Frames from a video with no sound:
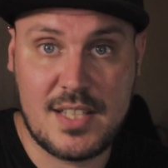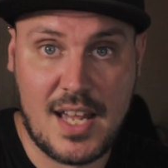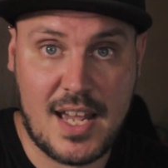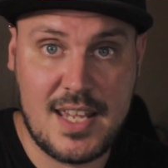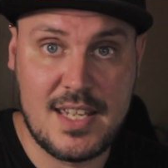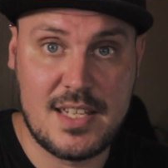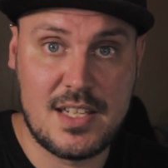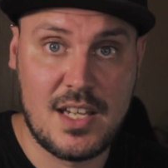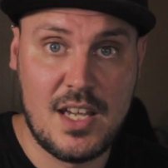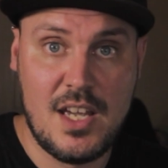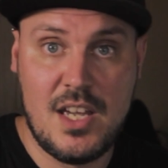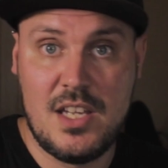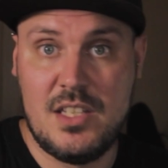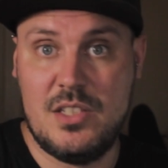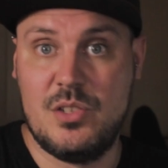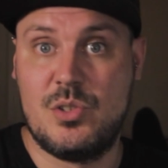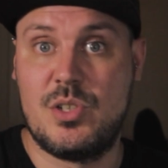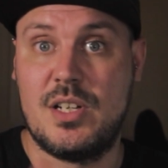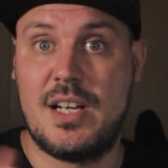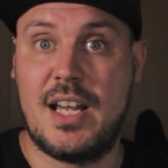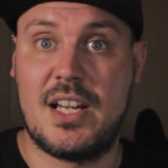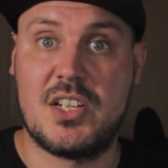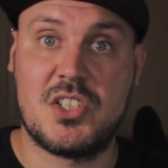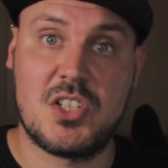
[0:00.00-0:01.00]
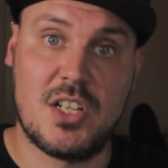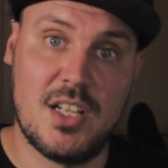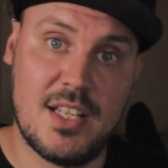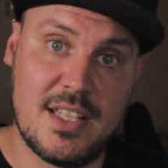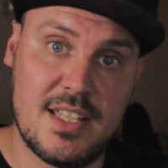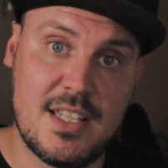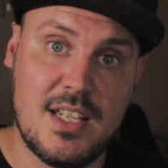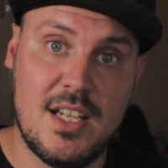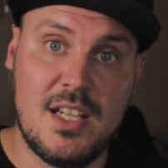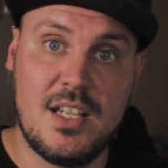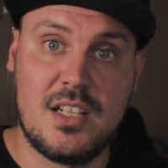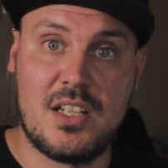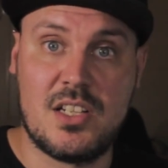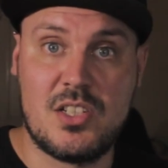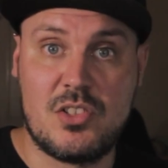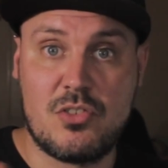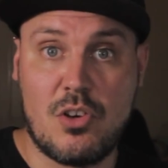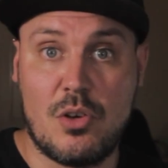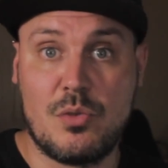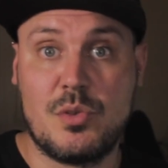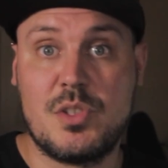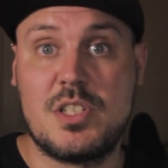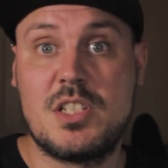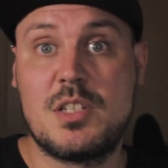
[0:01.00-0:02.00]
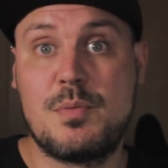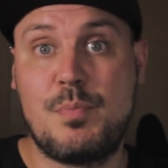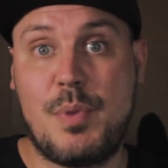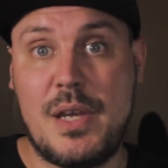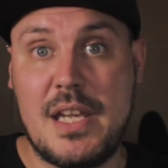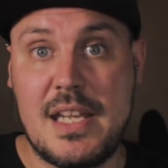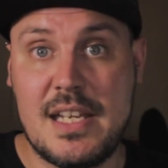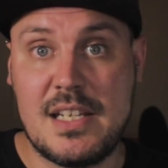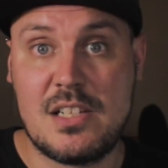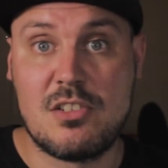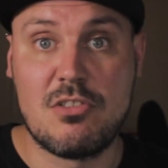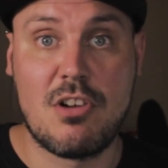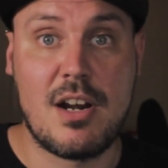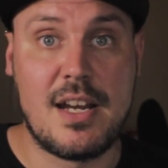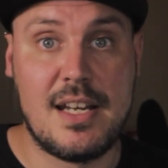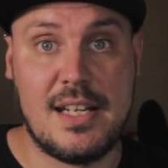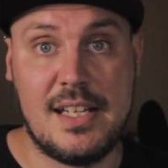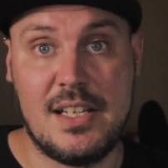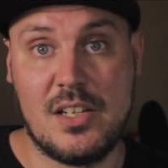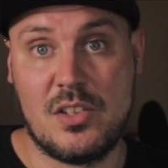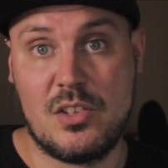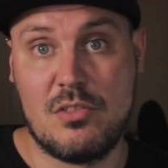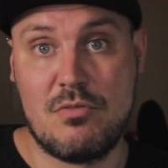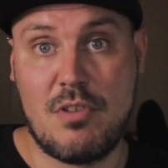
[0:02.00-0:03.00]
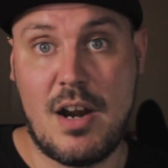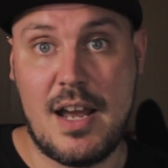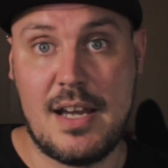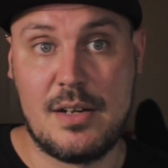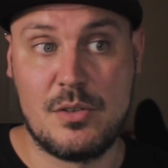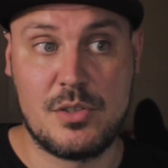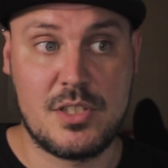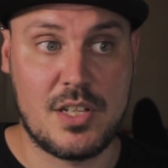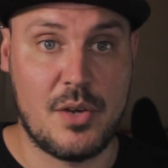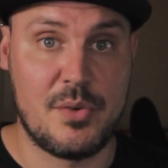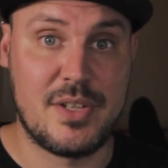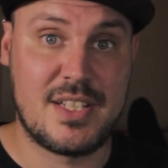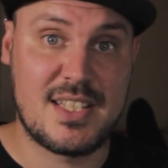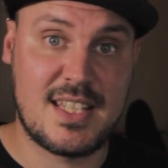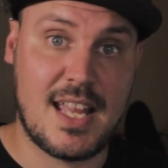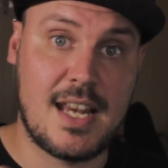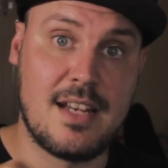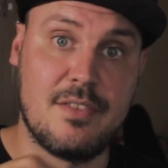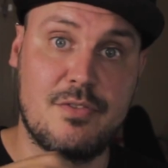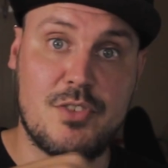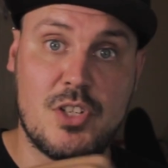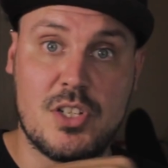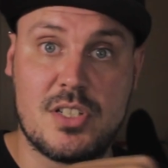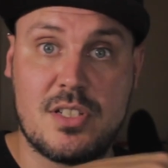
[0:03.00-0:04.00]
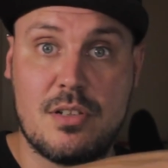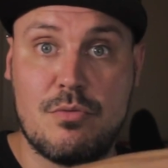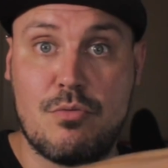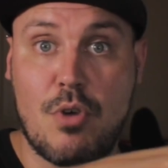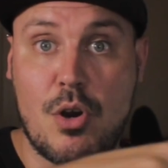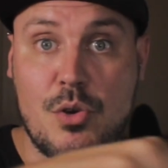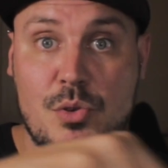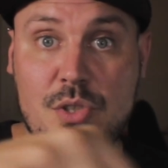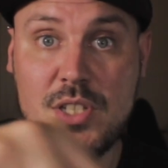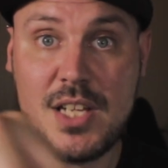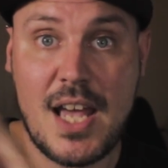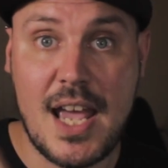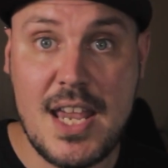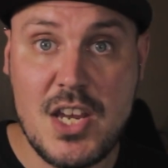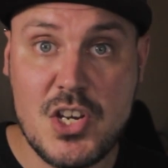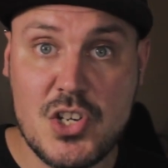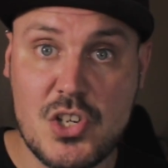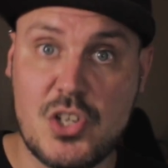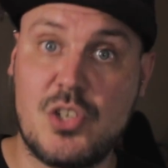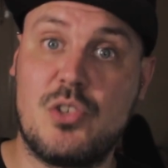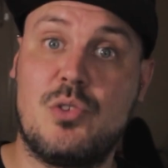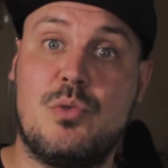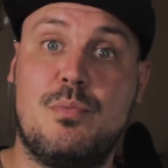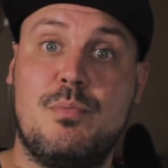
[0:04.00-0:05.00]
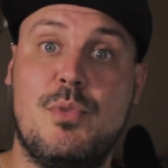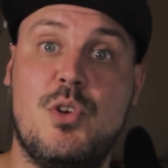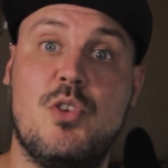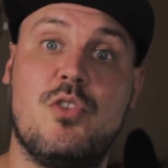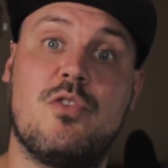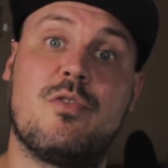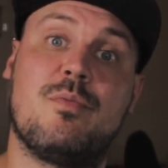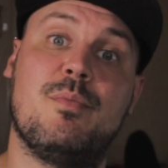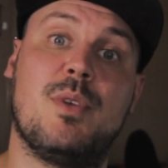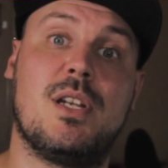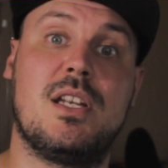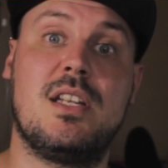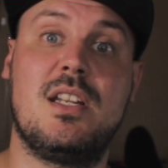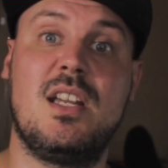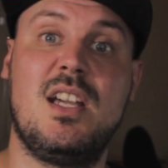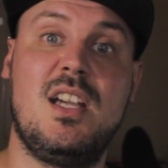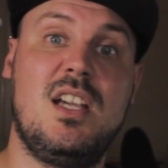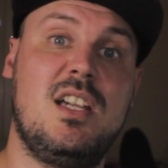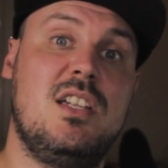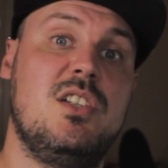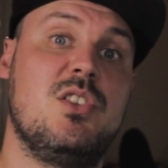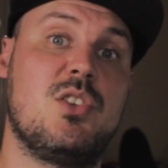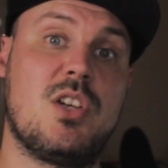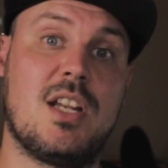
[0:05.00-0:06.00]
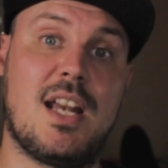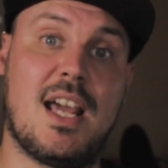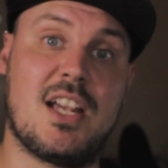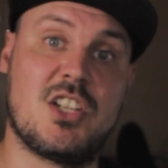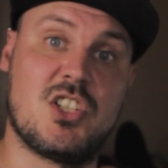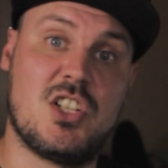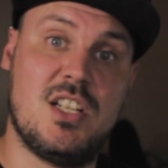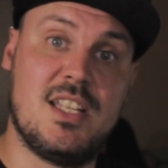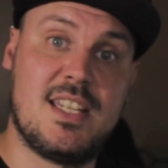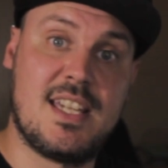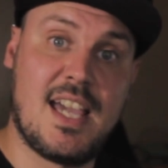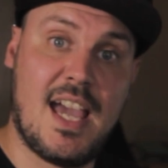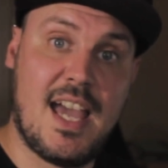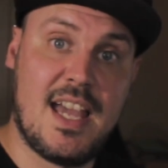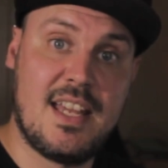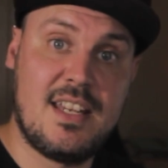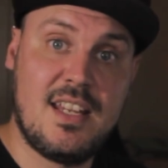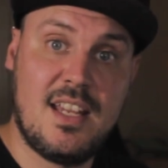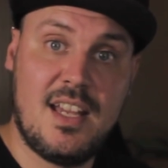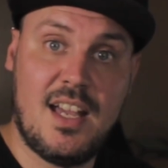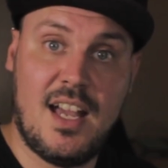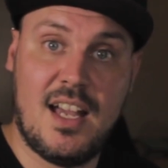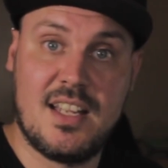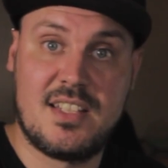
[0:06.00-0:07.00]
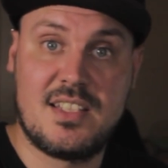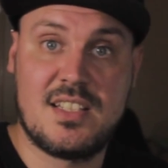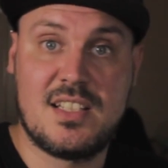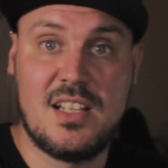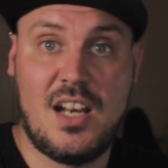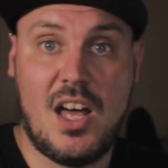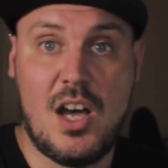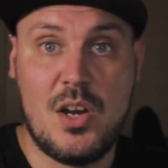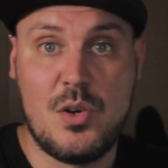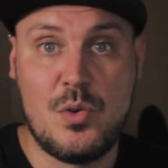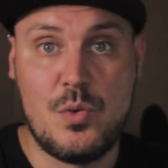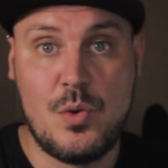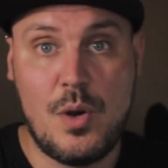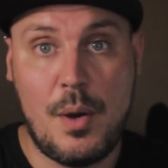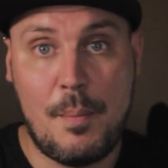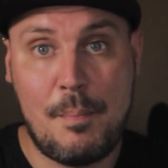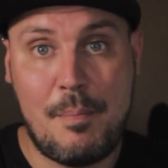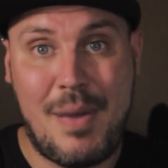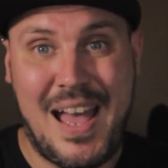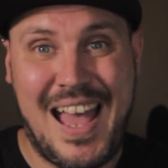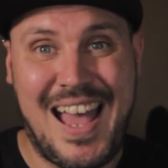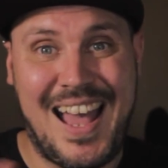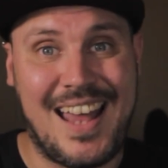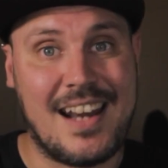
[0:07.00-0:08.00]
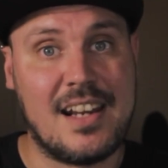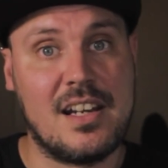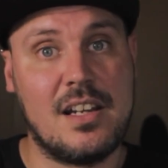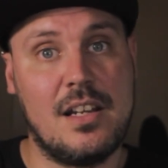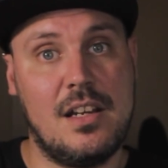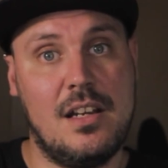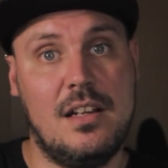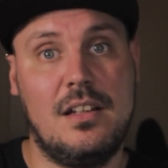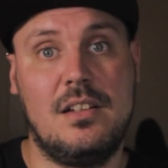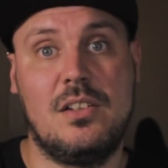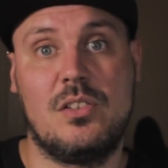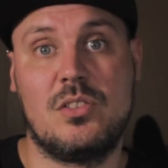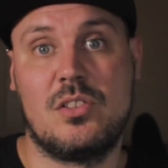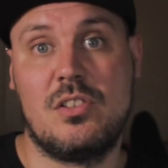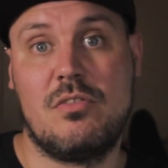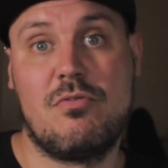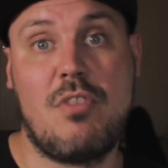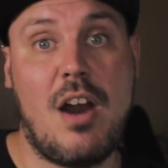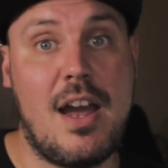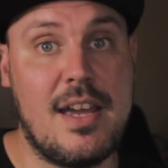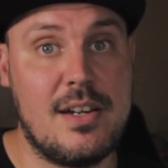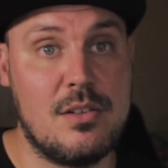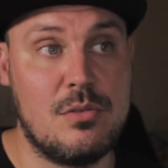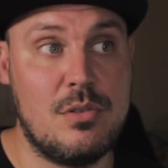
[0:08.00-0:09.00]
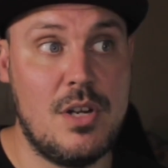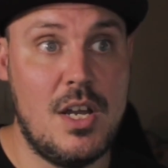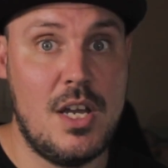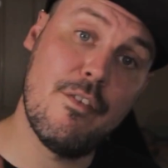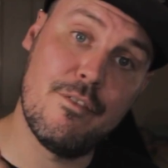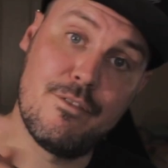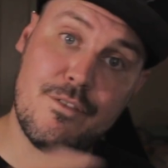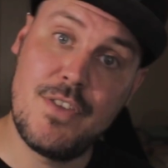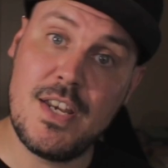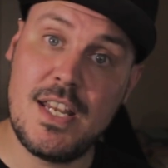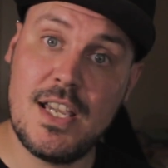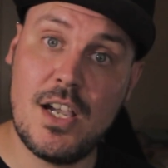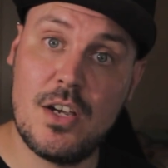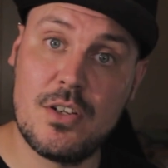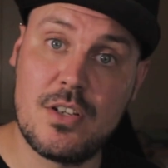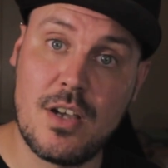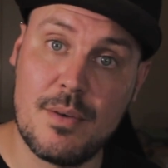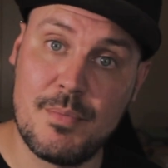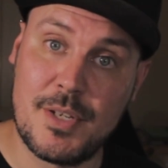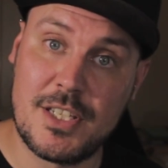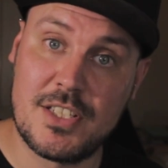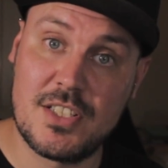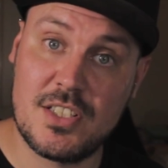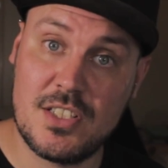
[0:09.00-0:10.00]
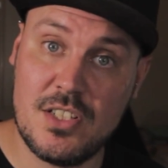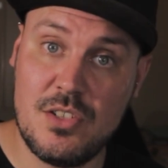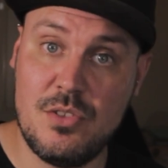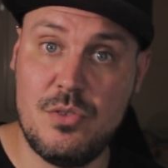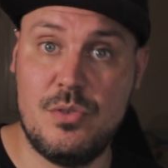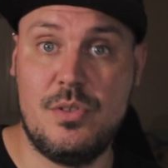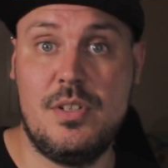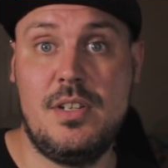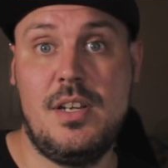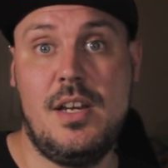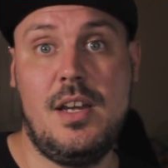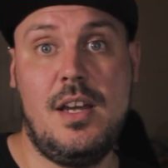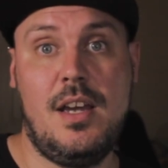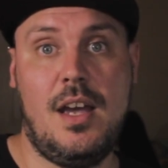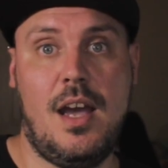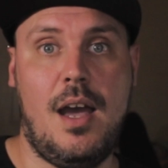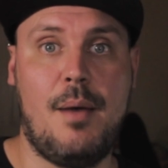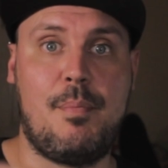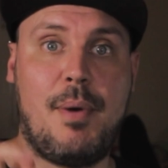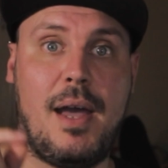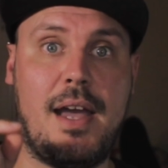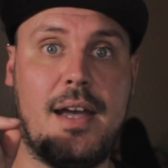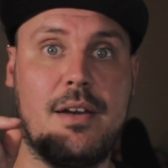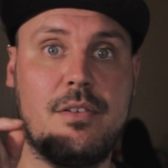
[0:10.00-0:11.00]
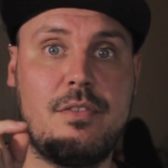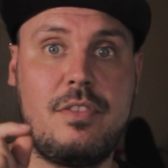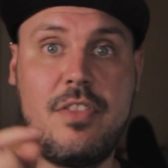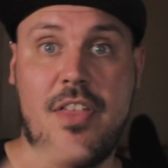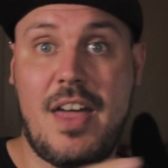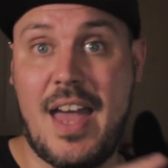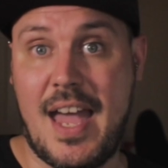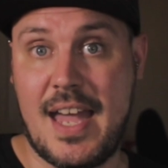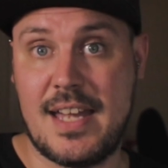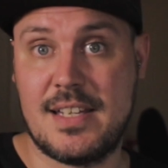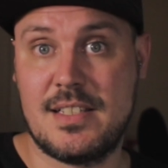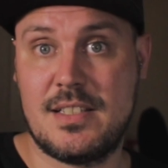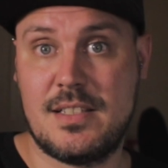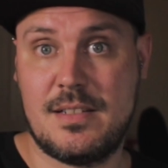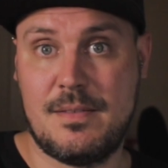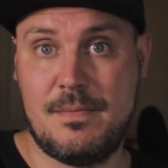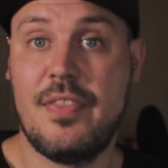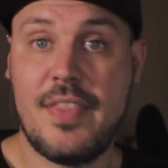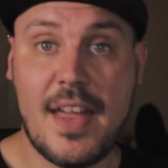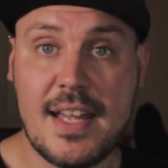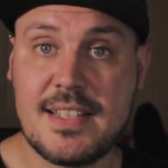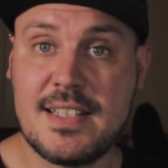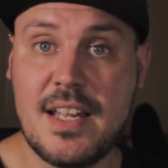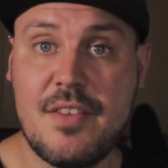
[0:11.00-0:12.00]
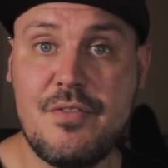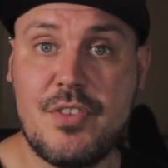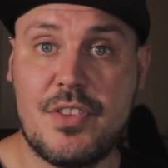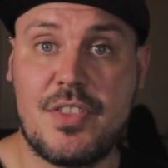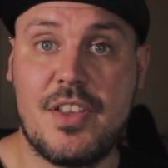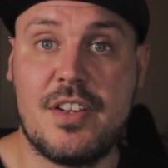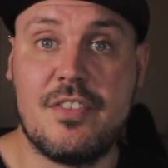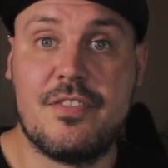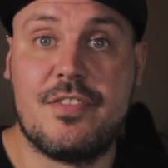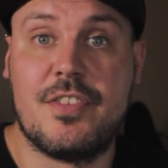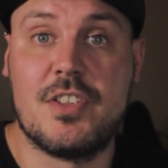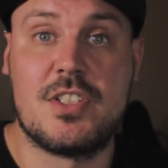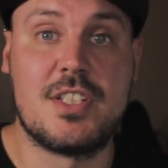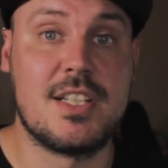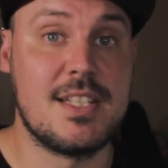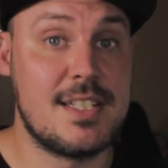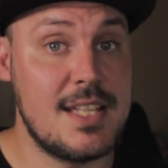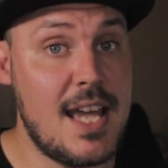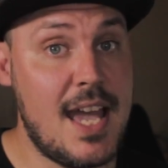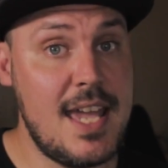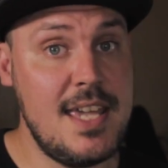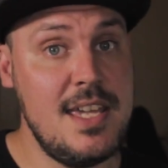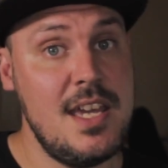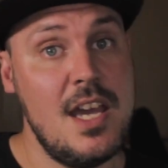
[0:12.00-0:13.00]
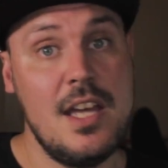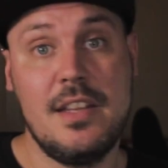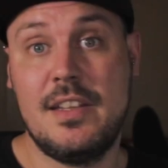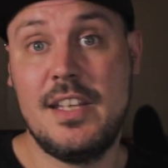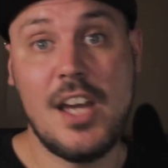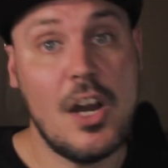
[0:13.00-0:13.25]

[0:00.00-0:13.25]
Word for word: take, you can actually control the speed greatly on the rail. So instead of just a rotational movement, you can actually get a slow pan along the rail. Video coming soon about that. That's everything for today.